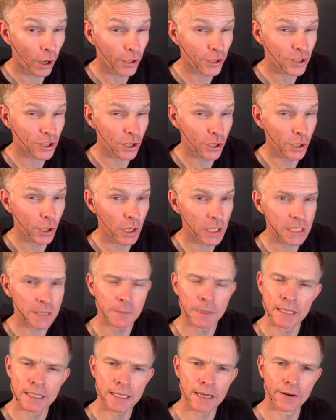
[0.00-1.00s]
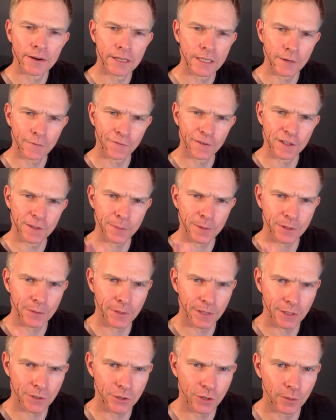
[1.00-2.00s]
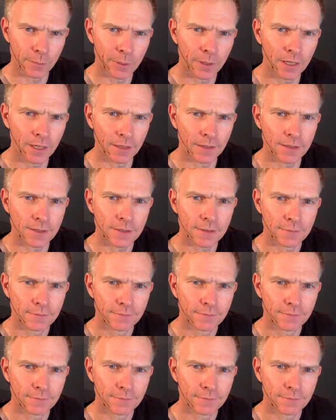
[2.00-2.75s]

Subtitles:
So you're asking me, is there a difference between the two opinions?